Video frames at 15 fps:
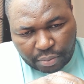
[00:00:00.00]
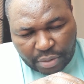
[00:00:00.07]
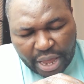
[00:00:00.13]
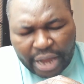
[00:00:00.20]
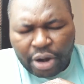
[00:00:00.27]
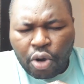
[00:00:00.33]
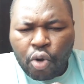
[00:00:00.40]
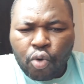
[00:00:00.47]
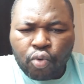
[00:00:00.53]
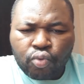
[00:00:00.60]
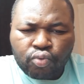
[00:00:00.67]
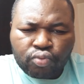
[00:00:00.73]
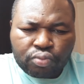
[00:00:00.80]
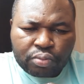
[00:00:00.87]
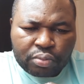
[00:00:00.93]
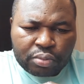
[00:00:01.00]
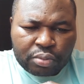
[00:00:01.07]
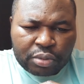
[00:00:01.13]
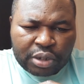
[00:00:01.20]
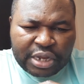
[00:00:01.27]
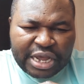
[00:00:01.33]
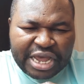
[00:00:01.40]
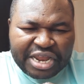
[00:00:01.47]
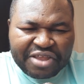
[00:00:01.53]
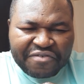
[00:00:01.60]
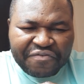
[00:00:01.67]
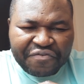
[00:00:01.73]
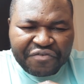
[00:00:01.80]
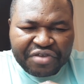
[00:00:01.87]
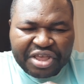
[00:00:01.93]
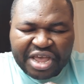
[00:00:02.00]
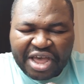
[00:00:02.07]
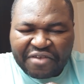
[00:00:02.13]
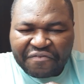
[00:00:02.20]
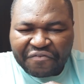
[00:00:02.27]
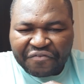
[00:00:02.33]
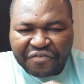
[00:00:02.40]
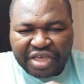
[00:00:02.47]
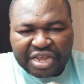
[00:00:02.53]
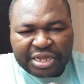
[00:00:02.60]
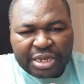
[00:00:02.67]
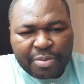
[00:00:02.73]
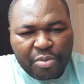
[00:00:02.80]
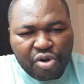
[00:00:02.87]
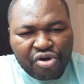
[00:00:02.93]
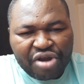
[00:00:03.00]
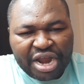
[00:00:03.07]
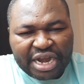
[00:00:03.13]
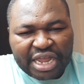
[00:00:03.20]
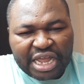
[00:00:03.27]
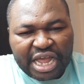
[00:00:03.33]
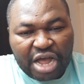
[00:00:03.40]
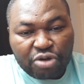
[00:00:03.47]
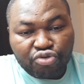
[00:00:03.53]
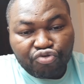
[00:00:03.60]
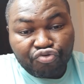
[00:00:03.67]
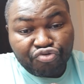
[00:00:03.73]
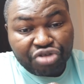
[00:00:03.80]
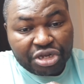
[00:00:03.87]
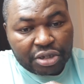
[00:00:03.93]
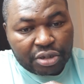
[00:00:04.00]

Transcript: And in a free and fair democratic country,